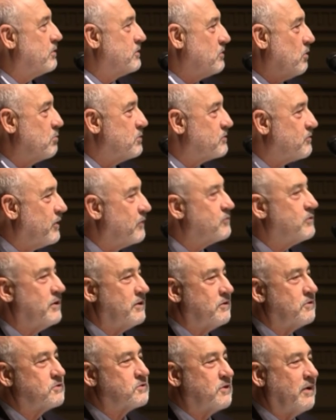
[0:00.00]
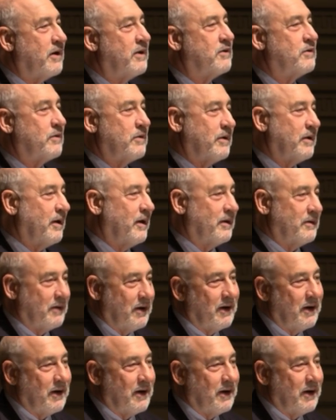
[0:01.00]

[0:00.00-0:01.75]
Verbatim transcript: It's almost 50 years later, and